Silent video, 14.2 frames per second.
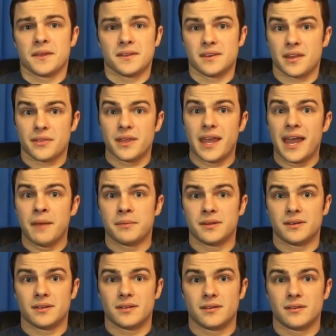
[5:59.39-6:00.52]
nothing
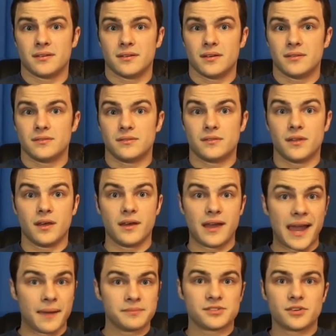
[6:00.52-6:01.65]
happened. The
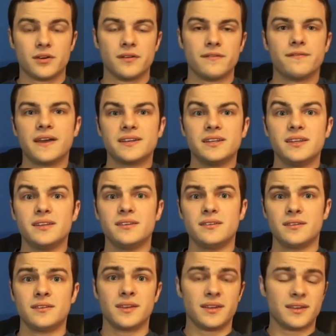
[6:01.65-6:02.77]
apps aren't affected.